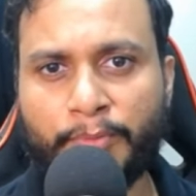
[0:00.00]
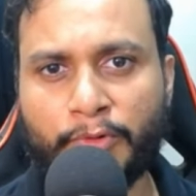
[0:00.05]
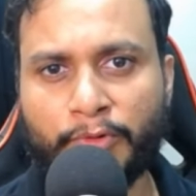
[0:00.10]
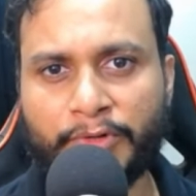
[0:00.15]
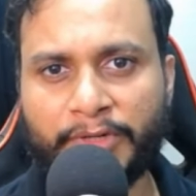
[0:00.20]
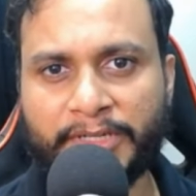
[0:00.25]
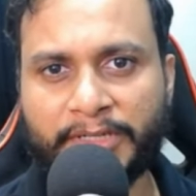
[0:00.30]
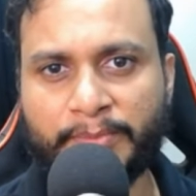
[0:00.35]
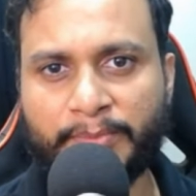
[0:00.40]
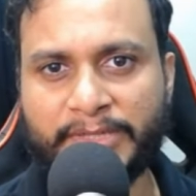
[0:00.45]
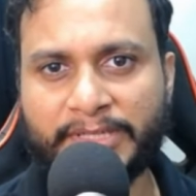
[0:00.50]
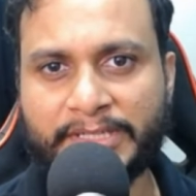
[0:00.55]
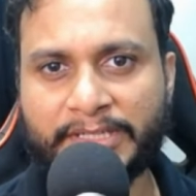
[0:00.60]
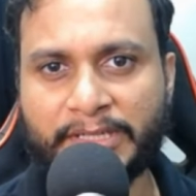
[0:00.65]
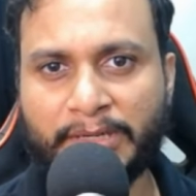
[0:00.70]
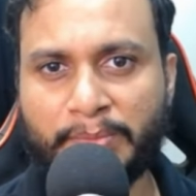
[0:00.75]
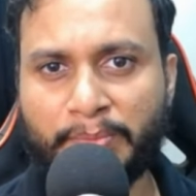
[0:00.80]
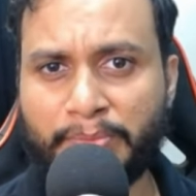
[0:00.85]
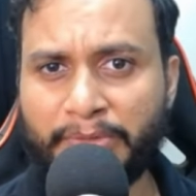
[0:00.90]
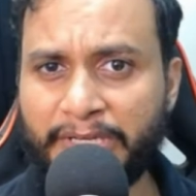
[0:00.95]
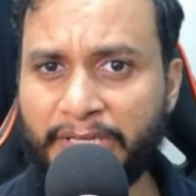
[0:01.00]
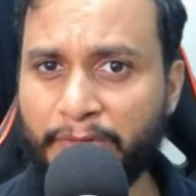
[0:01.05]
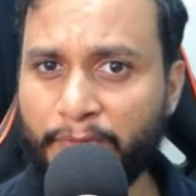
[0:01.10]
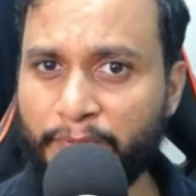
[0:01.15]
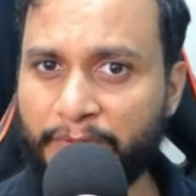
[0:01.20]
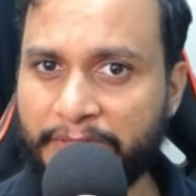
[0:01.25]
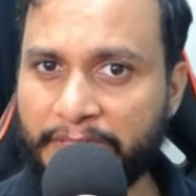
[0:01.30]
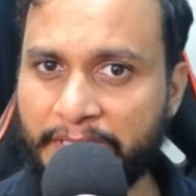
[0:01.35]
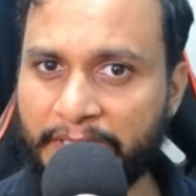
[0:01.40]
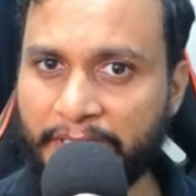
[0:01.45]
product based company
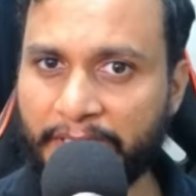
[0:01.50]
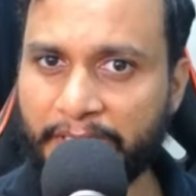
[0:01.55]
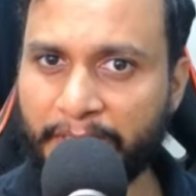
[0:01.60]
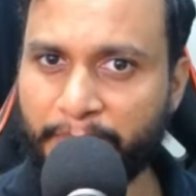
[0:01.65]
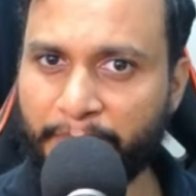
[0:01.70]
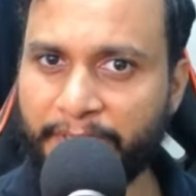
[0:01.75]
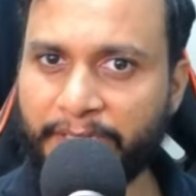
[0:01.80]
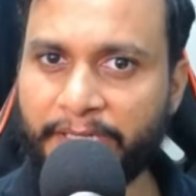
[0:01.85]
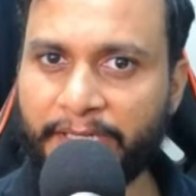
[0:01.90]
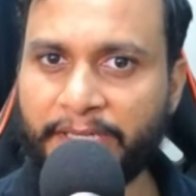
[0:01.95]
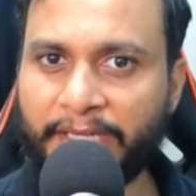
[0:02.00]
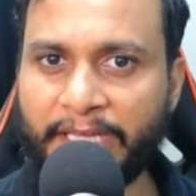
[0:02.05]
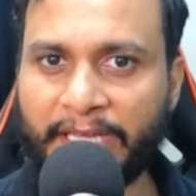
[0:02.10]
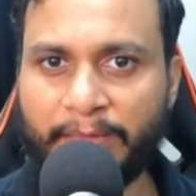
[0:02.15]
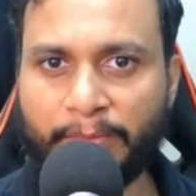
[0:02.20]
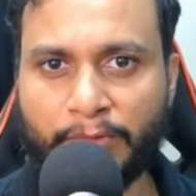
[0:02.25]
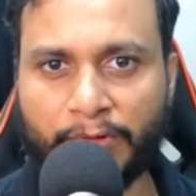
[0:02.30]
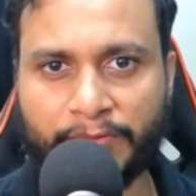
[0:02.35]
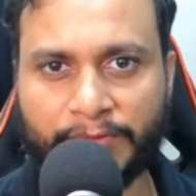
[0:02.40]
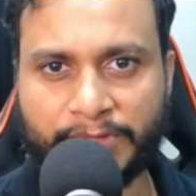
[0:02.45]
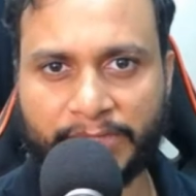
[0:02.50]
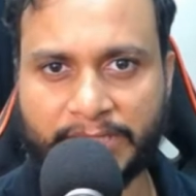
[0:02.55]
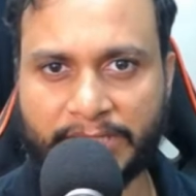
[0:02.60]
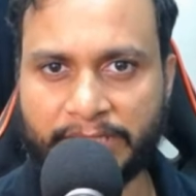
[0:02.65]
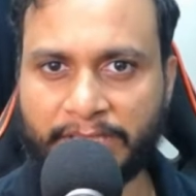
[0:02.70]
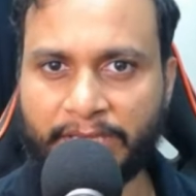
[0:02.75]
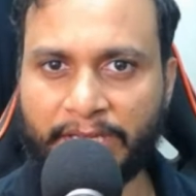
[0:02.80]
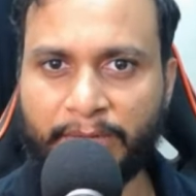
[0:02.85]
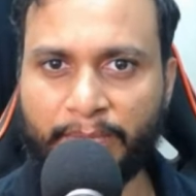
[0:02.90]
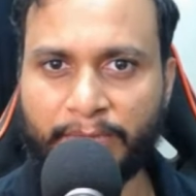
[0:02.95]
within a limited time of
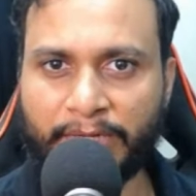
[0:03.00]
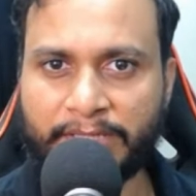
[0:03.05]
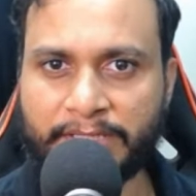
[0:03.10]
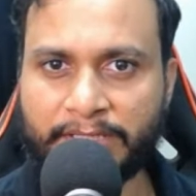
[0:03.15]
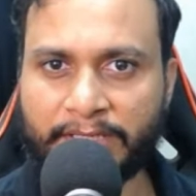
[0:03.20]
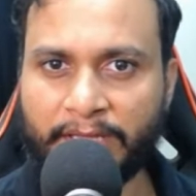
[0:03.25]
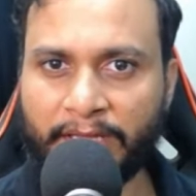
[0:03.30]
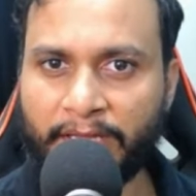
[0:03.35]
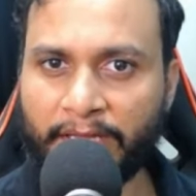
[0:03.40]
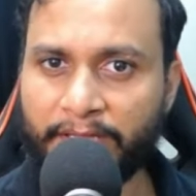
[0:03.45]
just 3 months,